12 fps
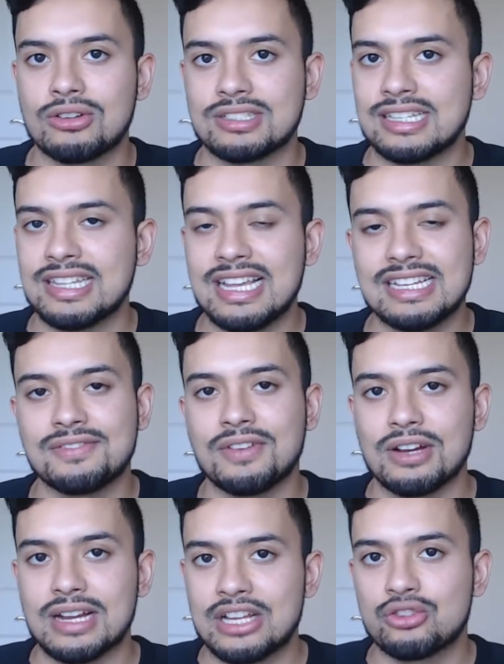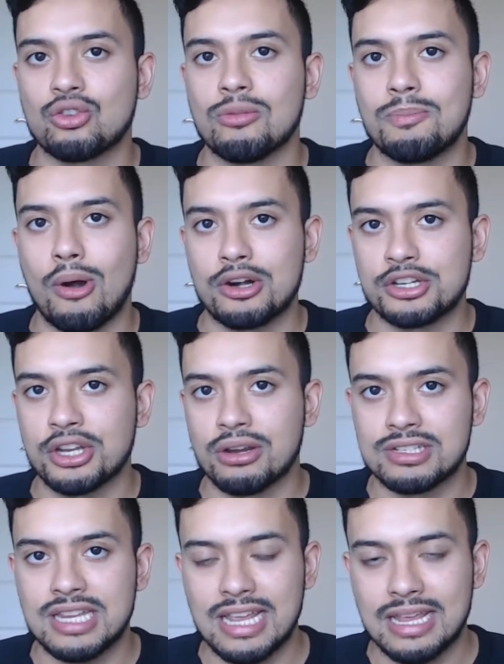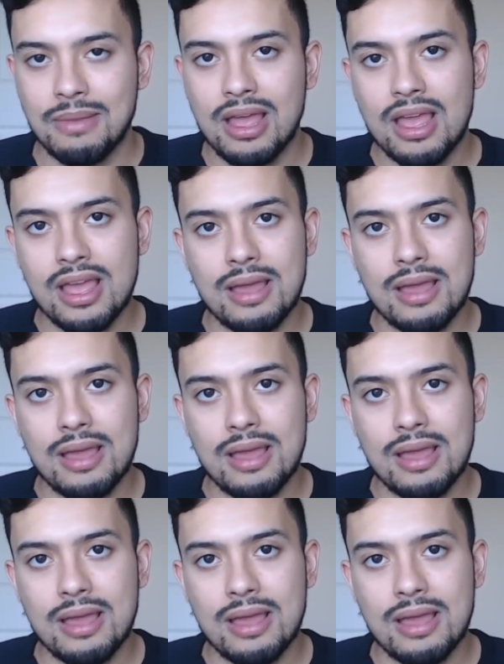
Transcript: because I think he's a very integral part to your team.